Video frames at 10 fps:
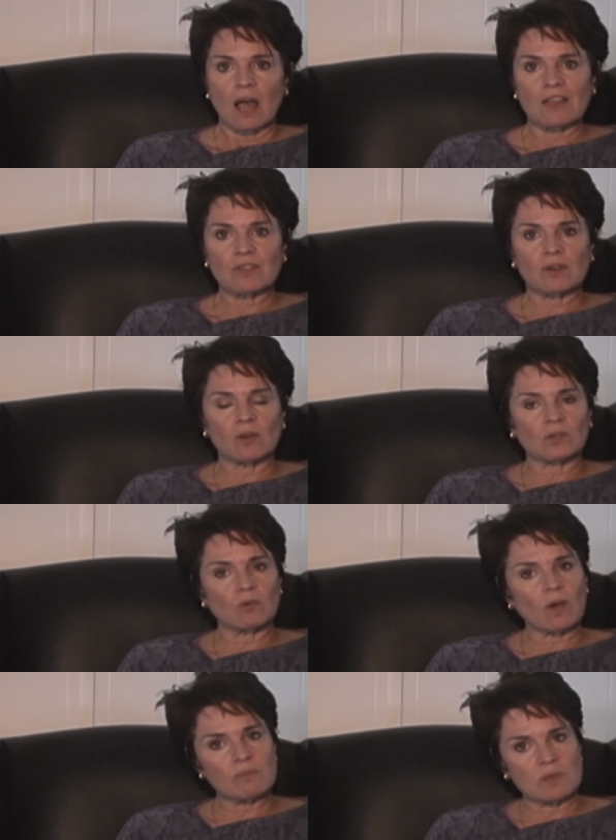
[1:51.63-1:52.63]
I thought only
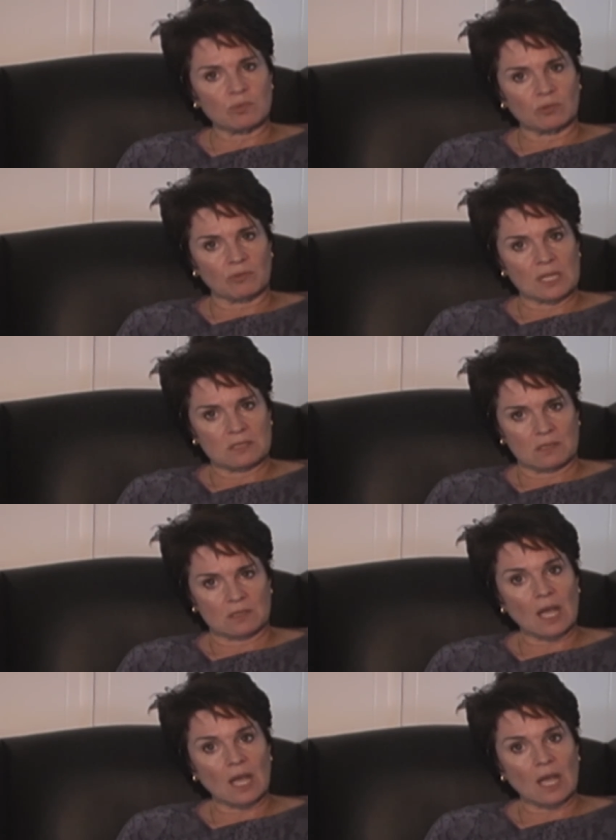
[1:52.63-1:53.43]
white people were racist.